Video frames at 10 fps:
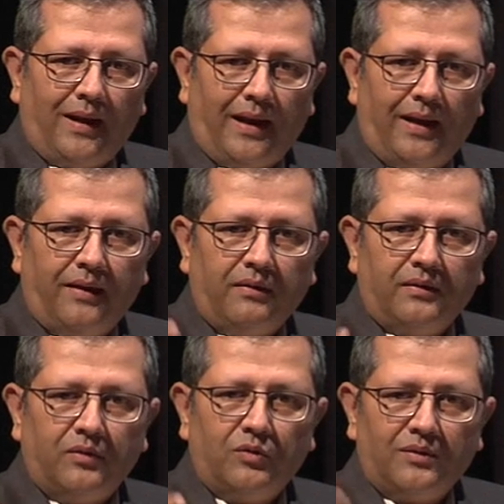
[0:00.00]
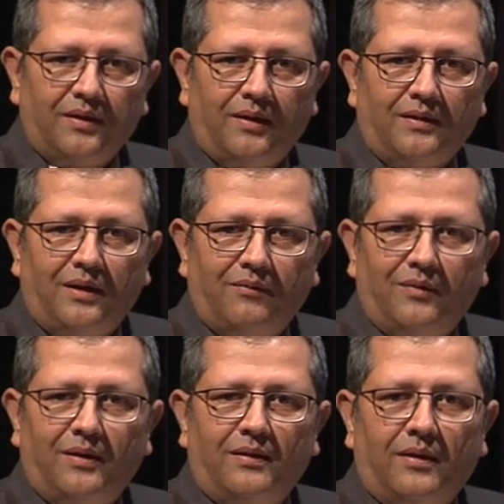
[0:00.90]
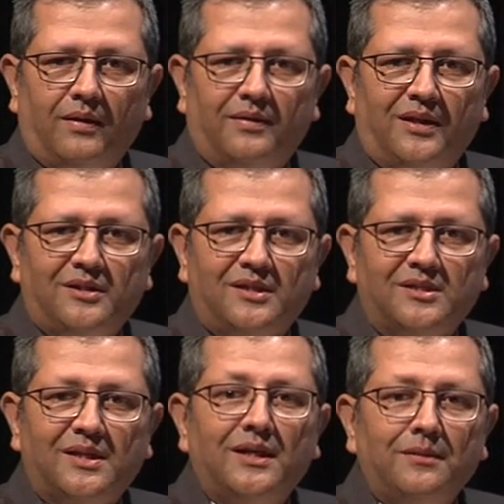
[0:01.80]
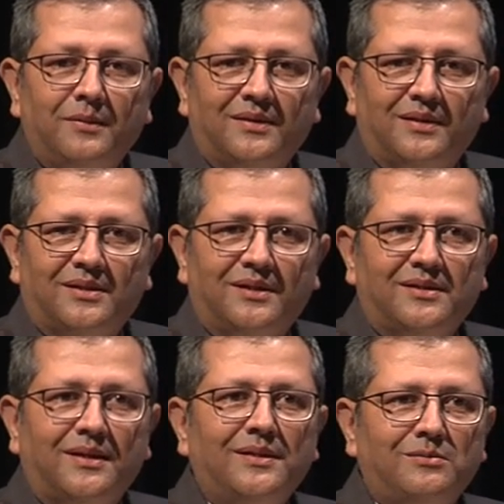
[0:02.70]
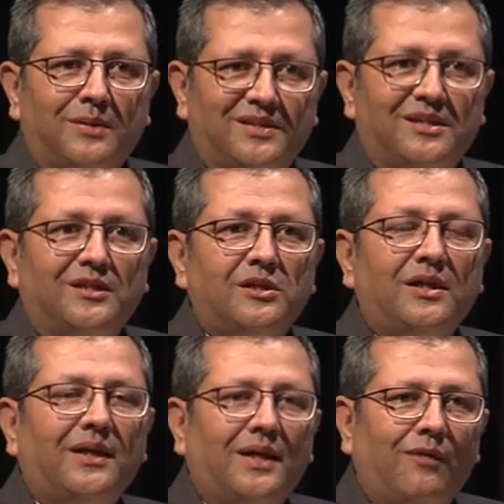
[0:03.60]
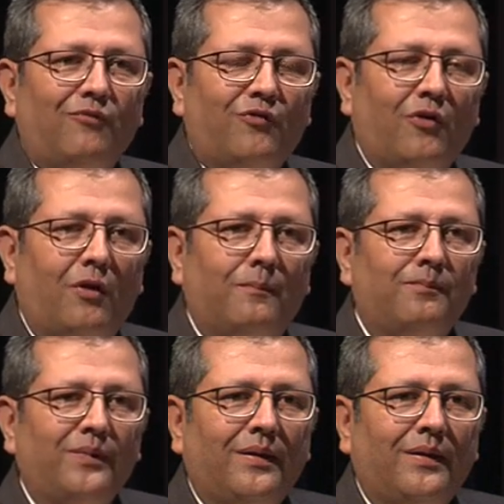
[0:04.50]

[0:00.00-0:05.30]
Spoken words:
and their sustenance essentially came from